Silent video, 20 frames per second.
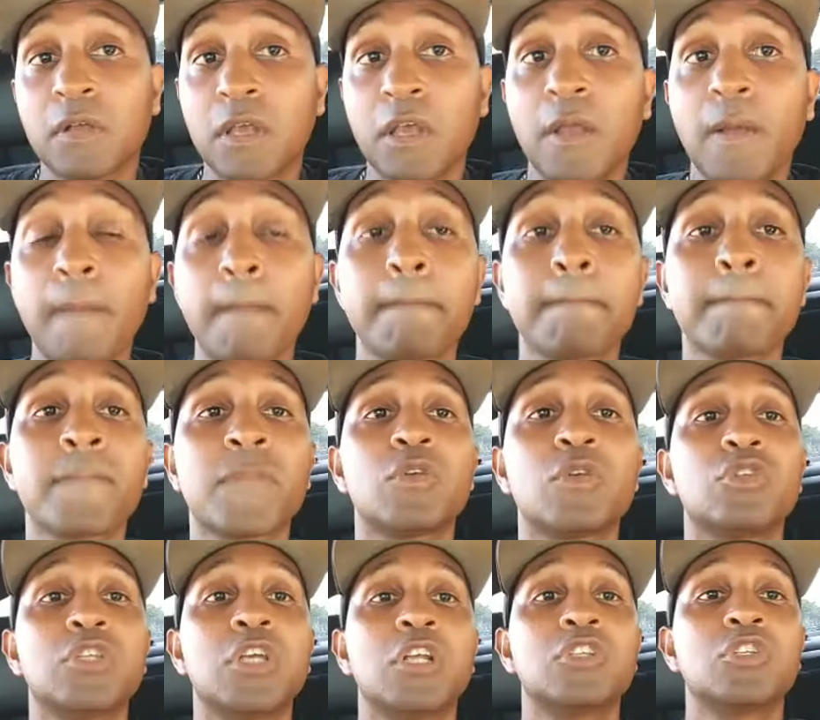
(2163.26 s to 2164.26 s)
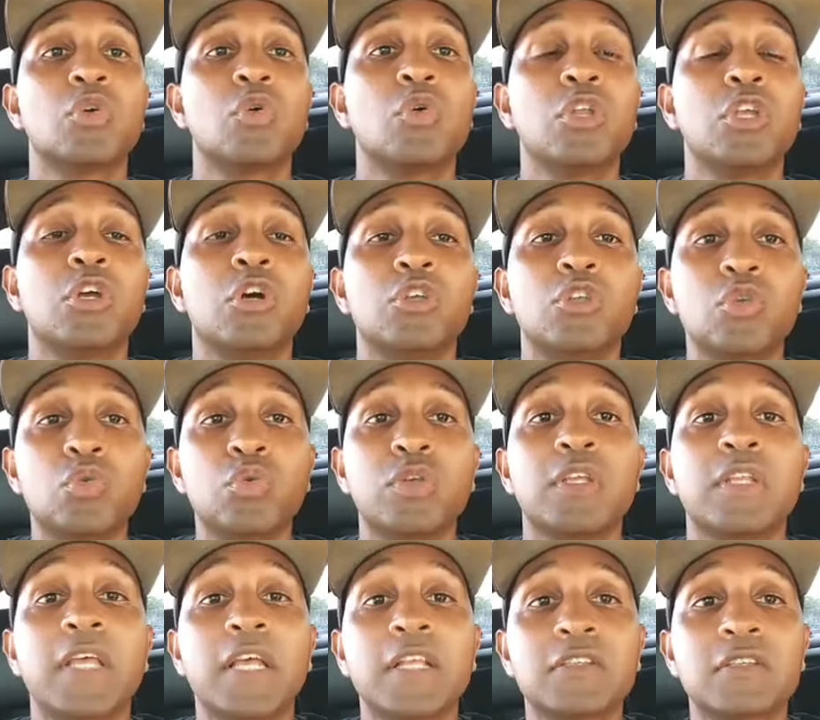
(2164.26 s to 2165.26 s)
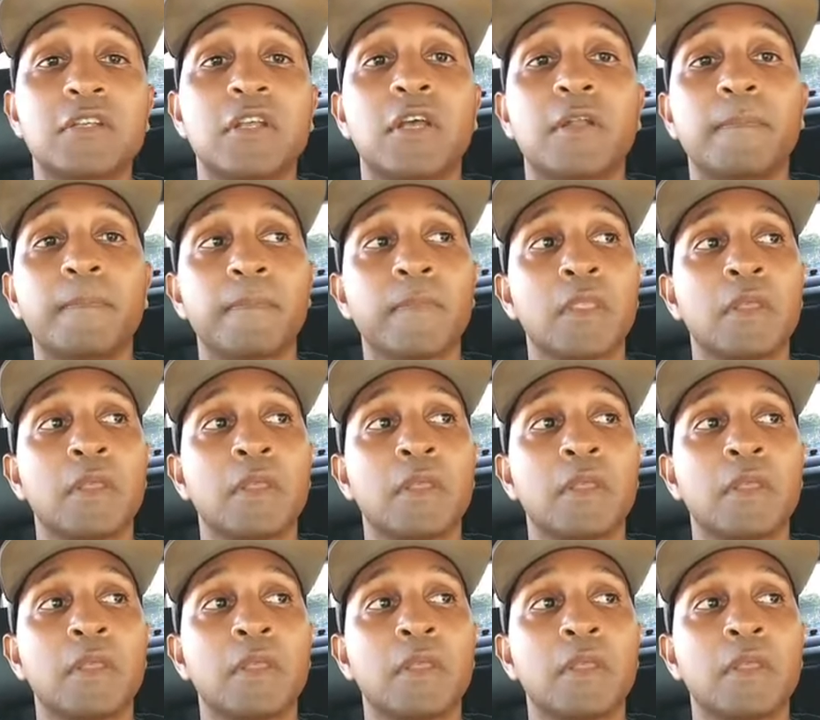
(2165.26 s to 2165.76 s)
Okay? That is only you can answer that.